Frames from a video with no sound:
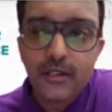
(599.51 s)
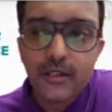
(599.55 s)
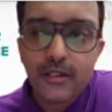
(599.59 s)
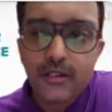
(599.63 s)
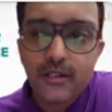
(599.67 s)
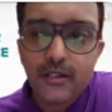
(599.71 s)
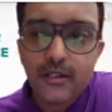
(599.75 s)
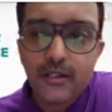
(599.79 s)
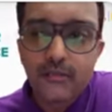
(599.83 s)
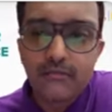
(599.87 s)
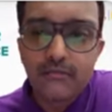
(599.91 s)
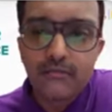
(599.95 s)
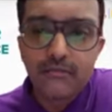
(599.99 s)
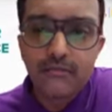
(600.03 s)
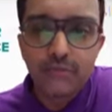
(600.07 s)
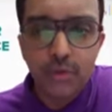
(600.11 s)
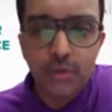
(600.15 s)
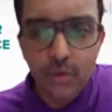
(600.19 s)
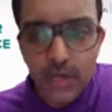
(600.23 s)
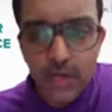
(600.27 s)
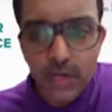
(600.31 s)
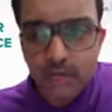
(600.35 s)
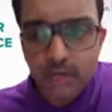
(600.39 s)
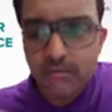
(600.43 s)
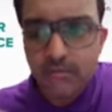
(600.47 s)
Uh, you
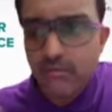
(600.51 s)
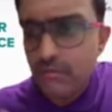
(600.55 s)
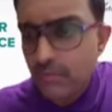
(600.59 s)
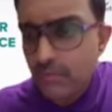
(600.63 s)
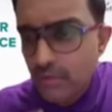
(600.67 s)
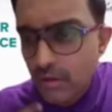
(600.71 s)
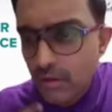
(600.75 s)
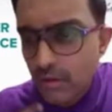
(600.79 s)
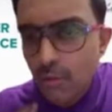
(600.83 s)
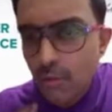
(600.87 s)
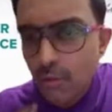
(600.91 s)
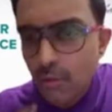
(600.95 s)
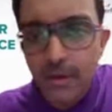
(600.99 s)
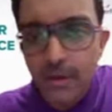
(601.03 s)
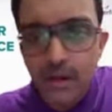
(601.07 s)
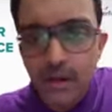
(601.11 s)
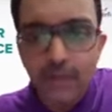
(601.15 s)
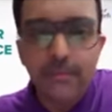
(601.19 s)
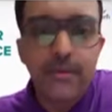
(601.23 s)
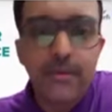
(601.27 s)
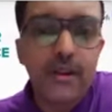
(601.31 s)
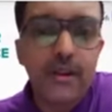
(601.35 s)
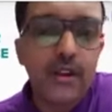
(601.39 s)
can open up